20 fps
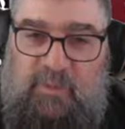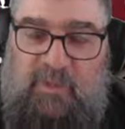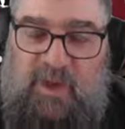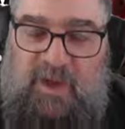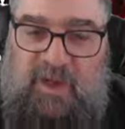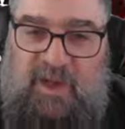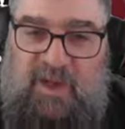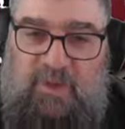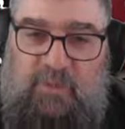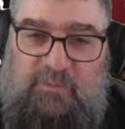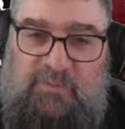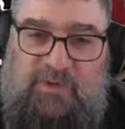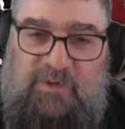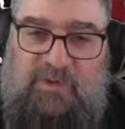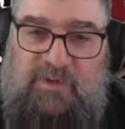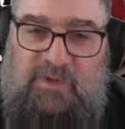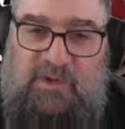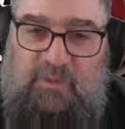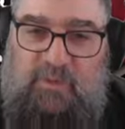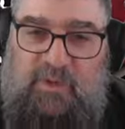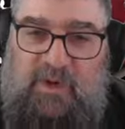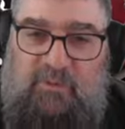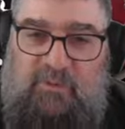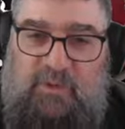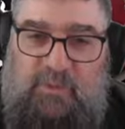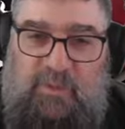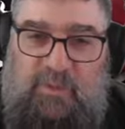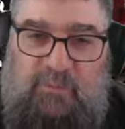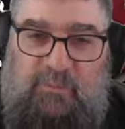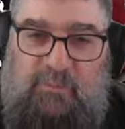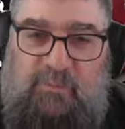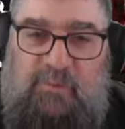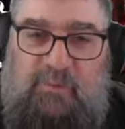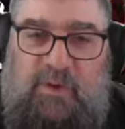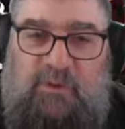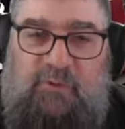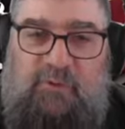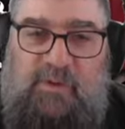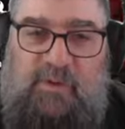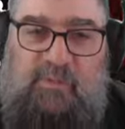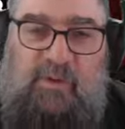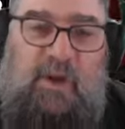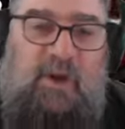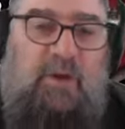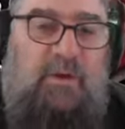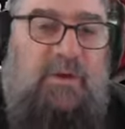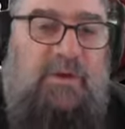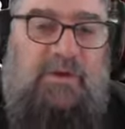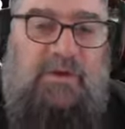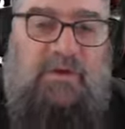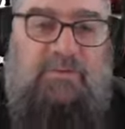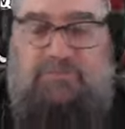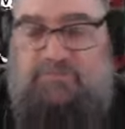the back end, obviously. It would have to be battery powered,